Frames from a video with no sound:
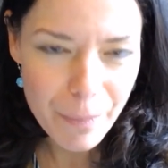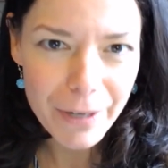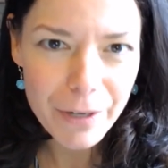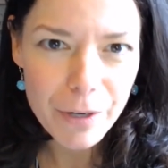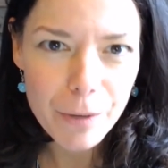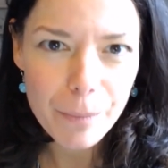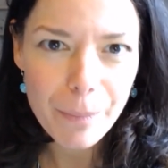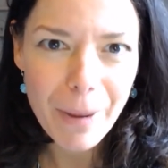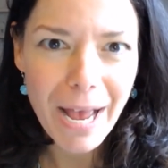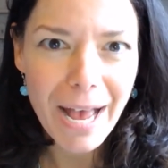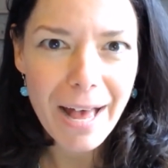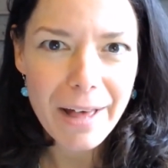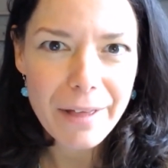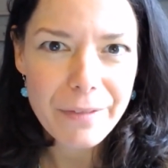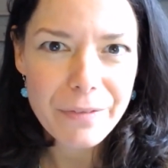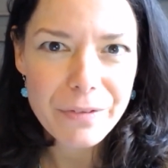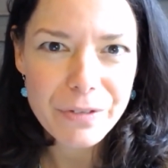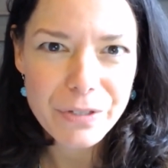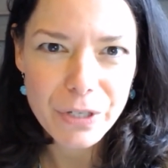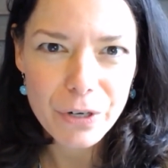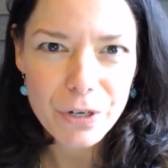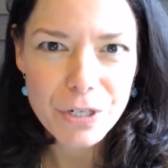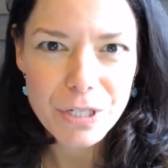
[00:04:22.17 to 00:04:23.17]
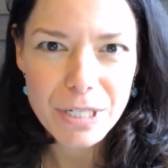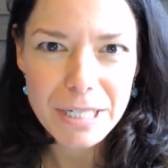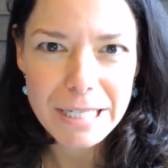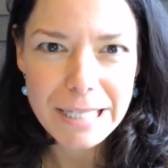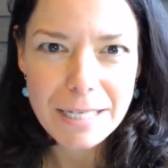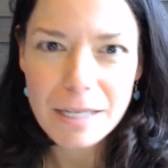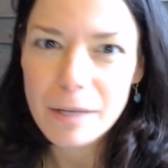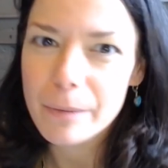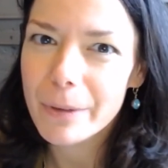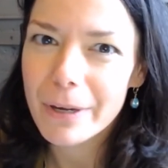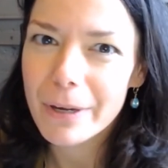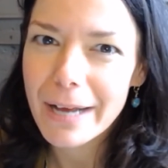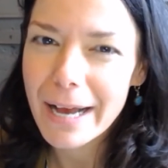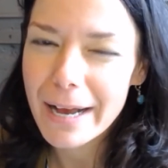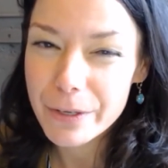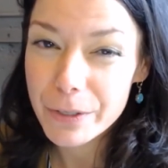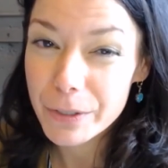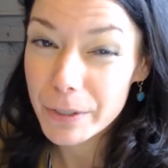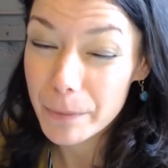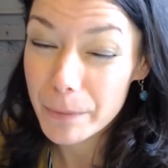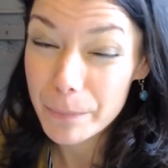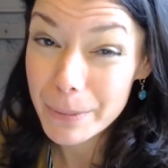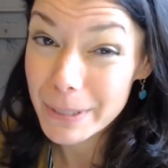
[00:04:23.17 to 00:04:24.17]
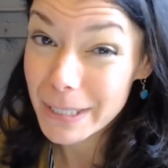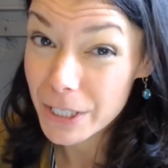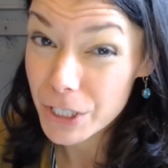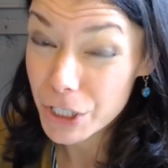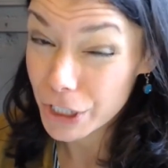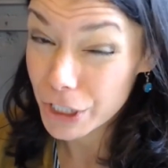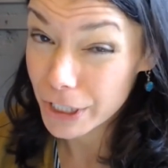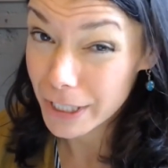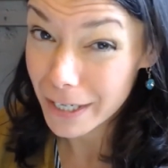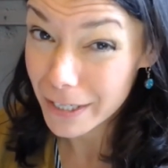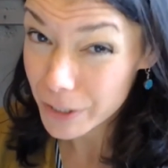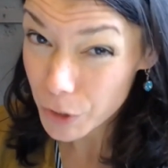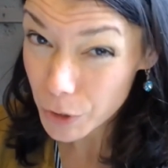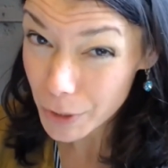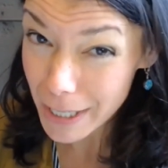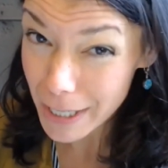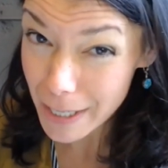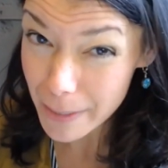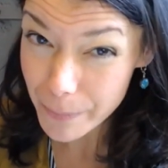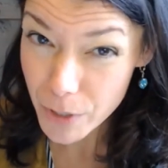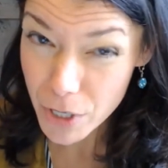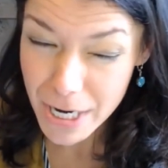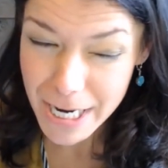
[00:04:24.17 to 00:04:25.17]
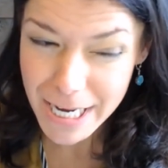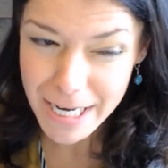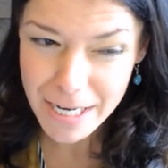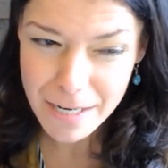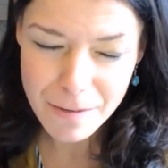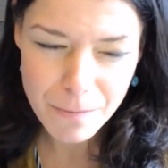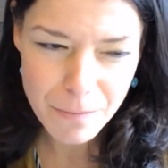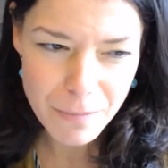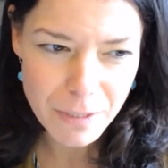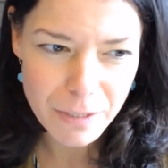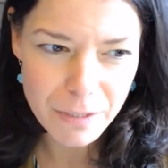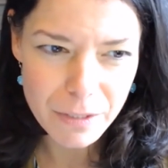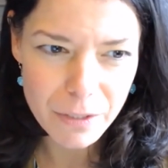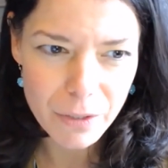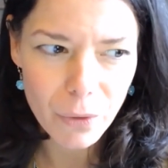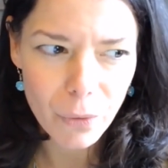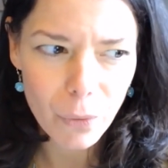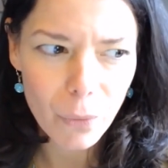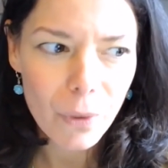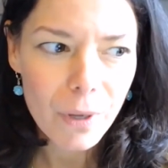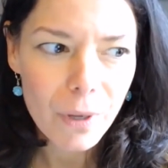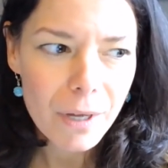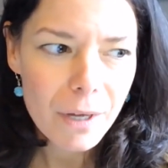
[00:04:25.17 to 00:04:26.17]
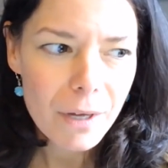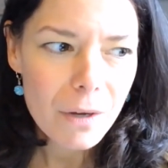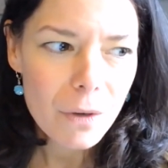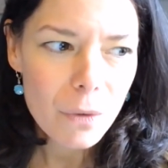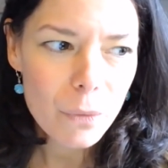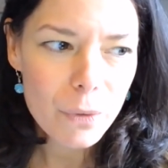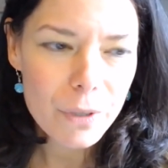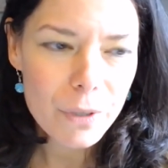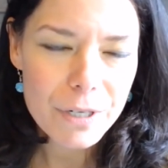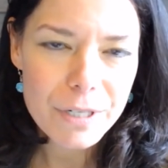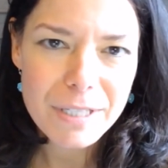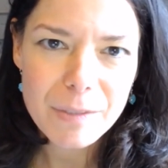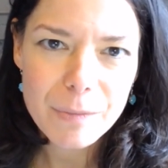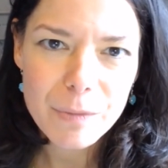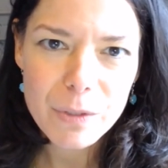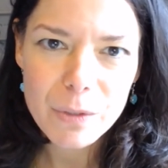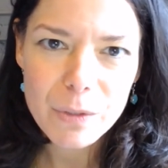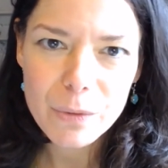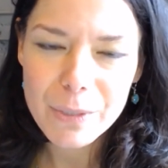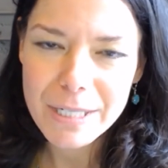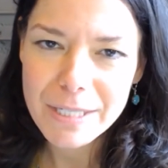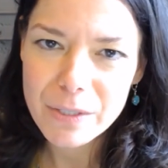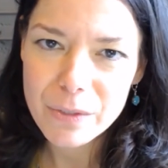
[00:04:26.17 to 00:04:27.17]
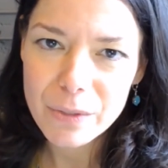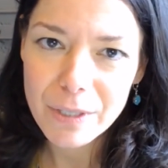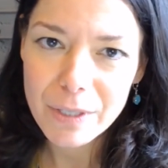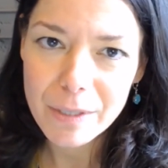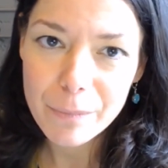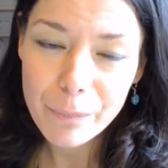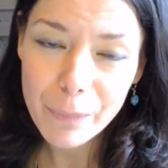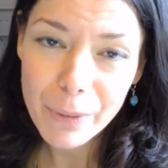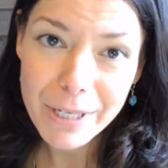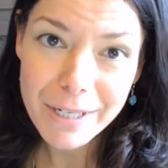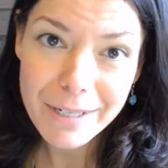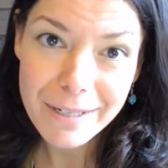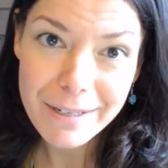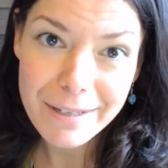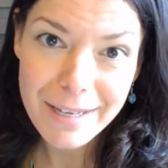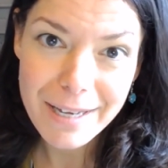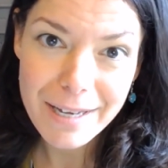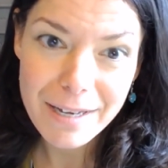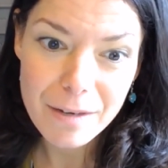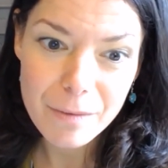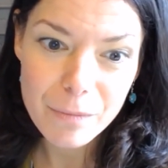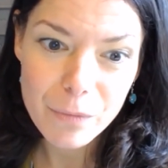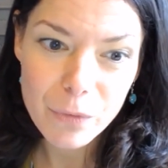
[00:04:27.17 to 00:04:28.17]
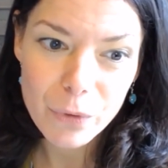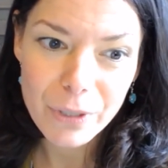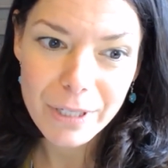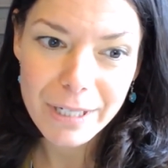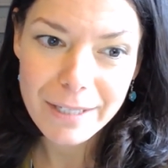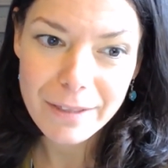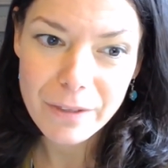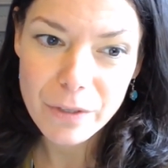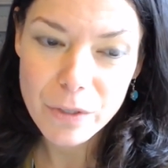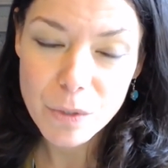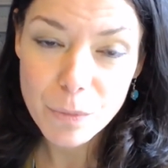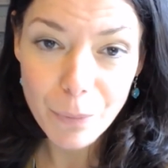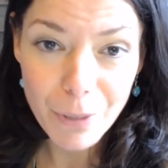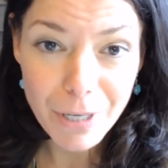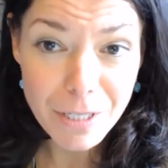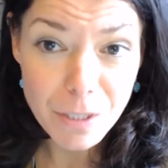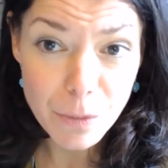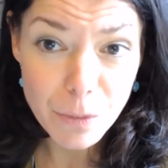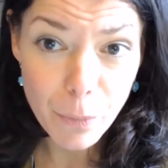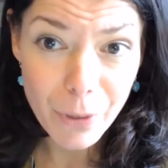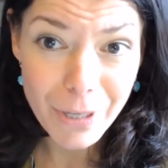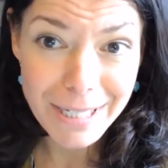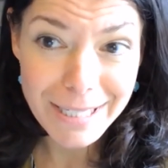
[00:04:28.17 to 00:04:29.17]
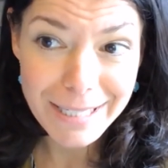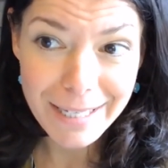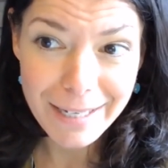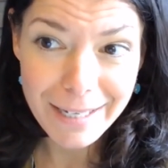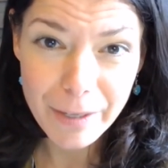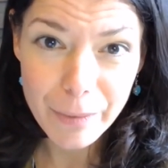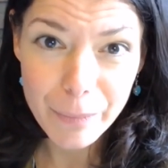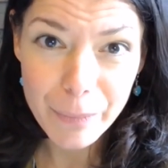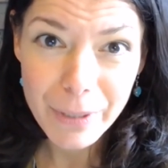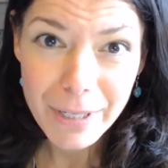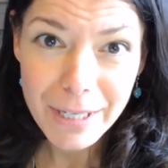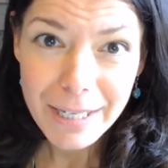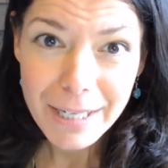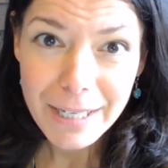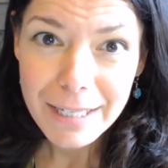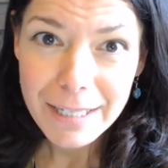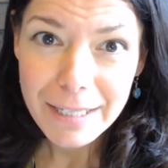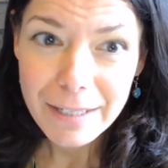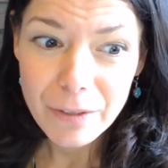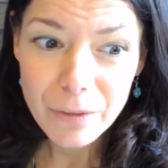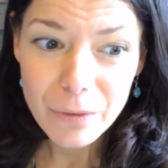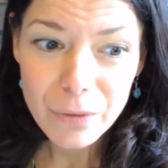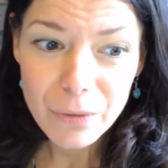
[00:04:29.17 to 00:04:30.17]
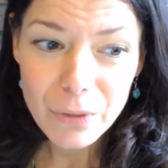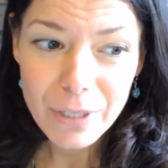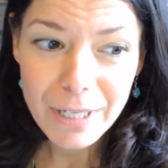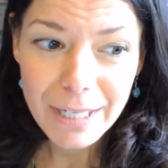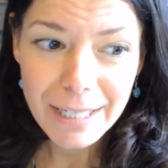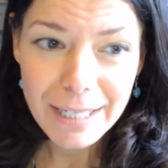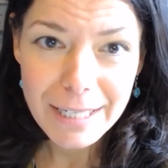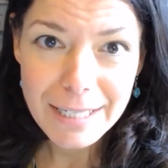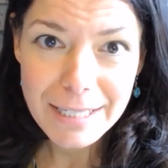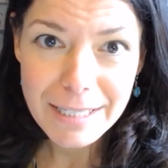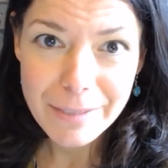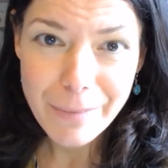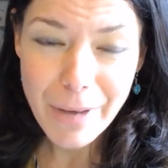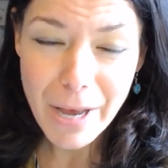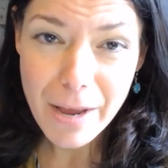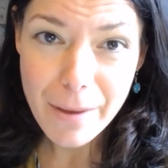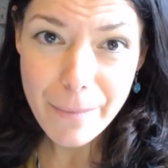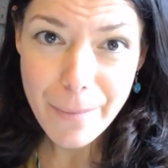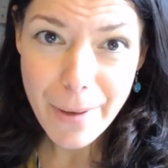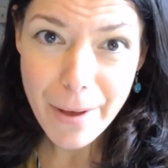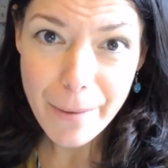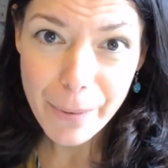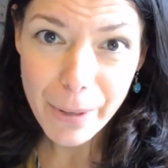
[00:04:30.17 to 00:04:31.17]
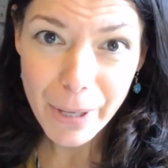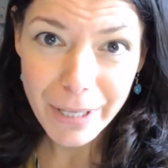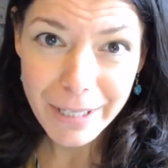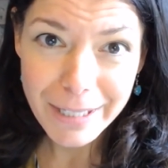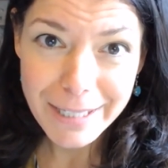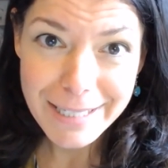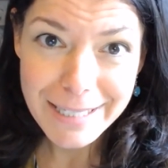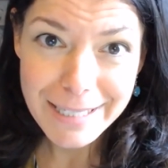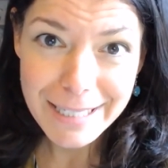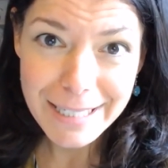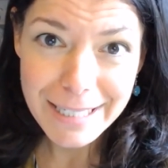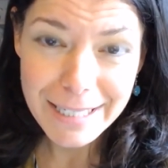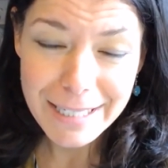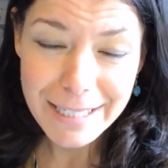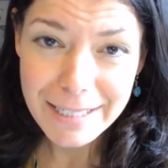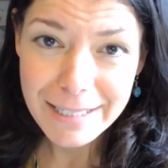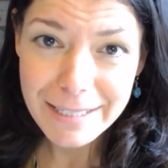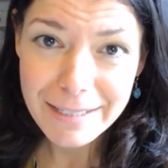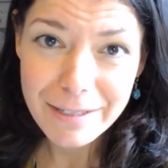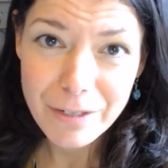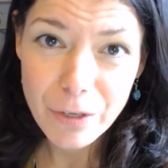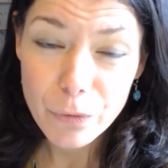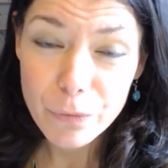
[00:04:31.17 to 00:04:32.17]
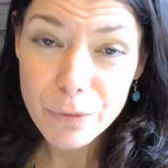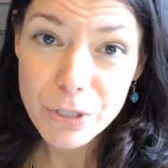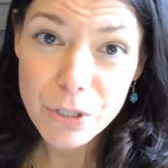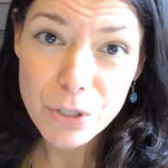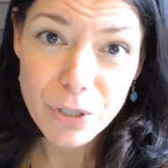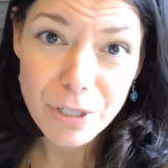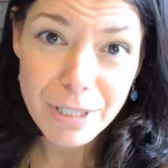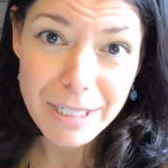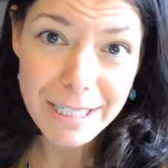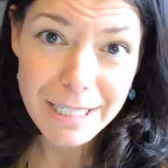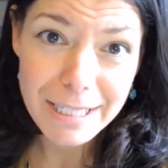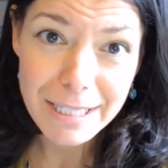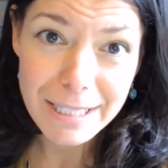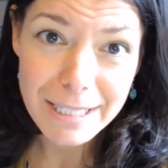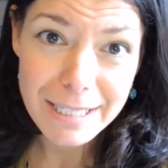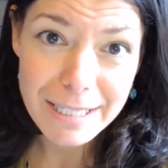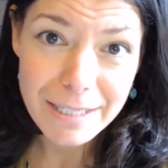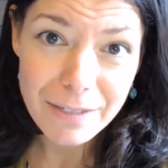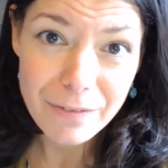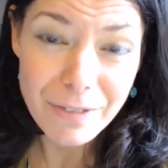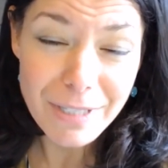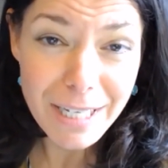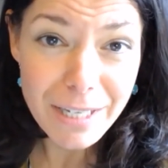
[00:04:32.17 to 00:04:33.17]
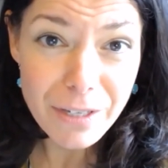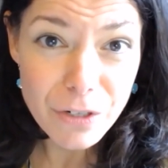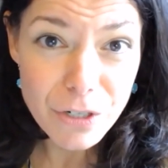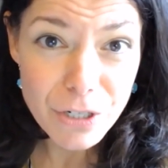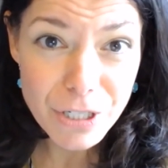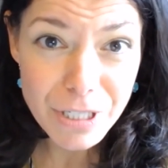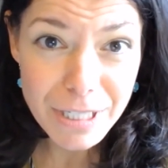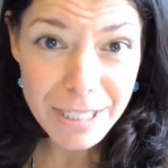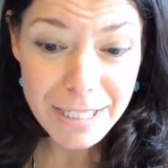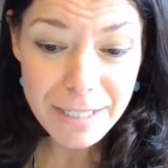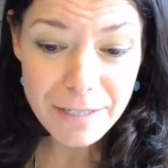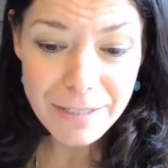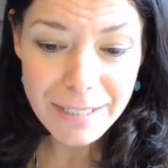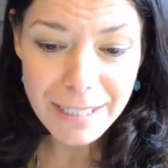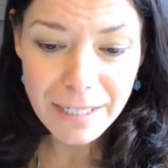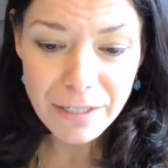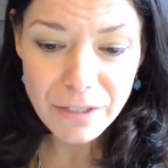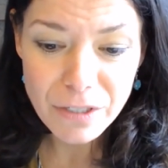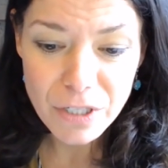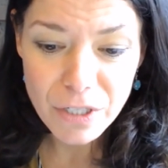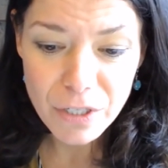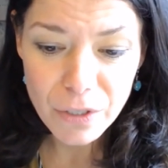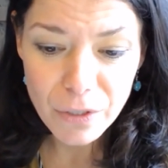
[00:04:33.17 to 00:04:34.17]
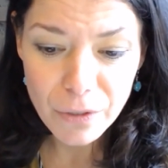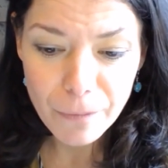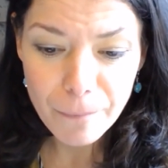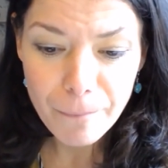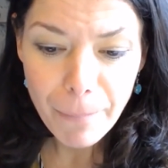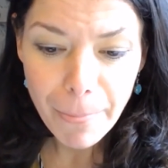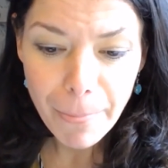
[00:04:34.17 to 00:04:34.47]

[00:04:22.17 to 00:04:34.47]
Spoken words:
paths are to think about how you can potentially uncrap your items. So what are some of the ways you can bundle them or get those price points up? Looking at some IMAP policies, restricting the list of sellers that you sell to.